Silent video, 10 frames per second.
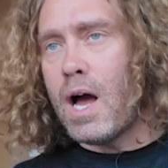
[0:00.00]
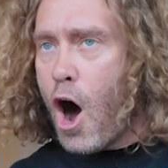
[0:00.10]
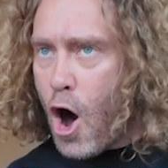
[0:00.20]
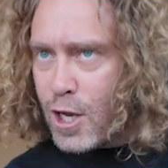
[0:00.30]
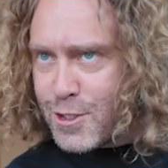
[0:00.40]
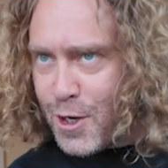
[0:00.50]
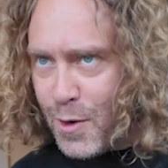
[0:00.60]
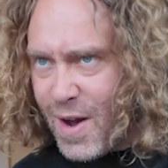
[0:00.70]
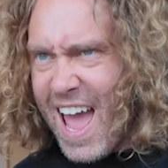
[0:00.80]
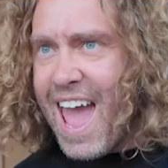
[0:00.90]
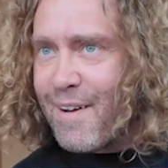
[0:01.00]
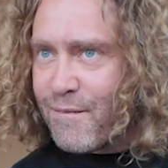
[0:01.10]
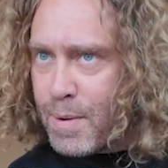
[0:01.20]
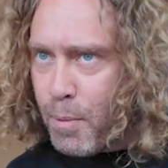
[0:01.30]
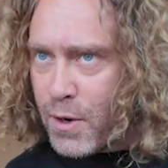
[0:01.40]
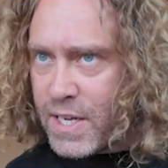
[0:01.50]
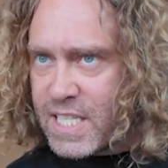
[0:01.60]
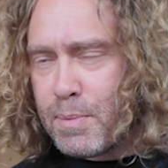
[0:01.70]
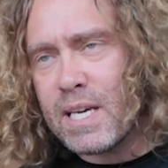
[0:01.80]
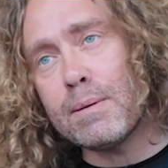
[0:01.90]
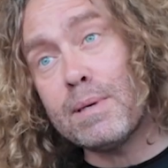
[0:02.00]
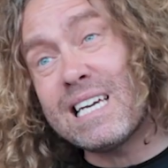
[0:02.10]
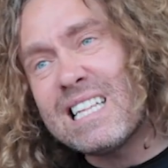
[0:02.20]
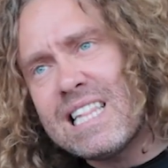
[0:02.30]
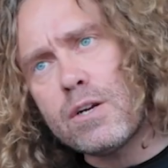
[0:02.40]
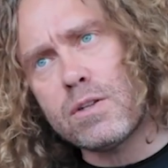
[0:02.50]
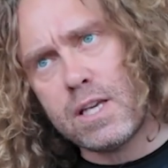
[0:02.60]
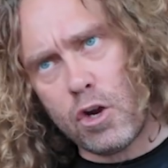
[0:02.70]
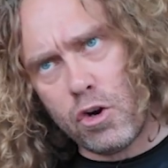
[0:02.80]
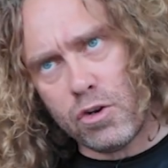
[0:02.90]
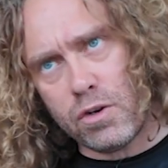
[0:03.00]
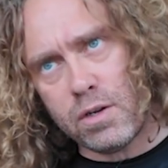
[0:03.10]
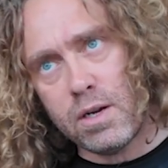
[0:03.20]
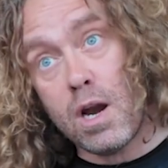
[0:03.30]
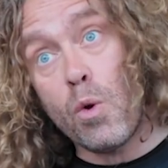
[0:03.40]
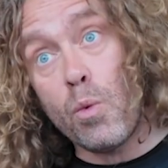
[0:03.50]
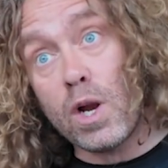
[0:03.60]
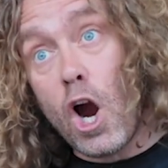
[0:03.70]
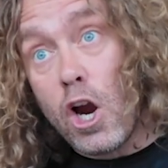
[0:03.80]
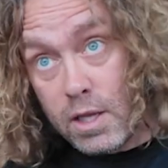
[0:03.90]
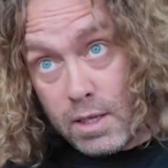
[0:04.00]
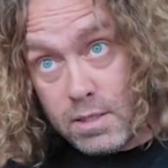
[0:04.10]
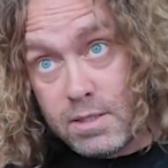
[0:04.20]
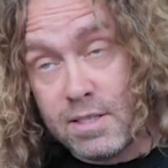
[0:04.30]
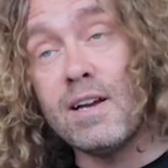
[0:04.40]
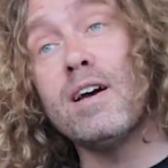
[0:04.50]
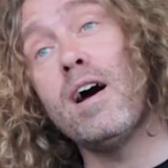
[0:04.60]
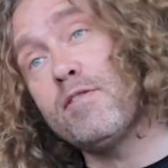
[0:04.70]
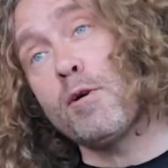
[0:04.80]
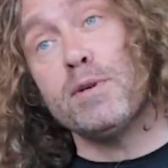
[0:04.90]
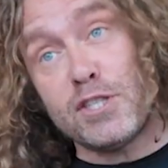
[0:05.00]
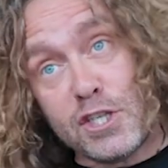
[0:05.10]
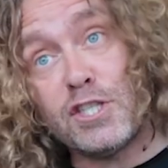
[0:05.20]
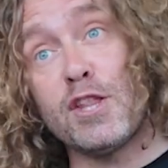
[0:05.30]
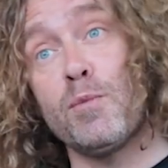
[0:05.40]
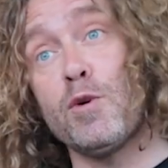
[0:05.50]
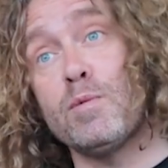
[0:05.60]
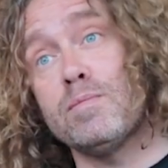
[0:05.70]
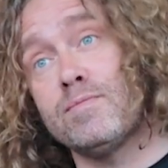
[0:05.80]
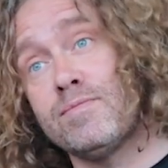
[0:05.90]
Also, every participant can be clearly heard, regardless of their position in the room.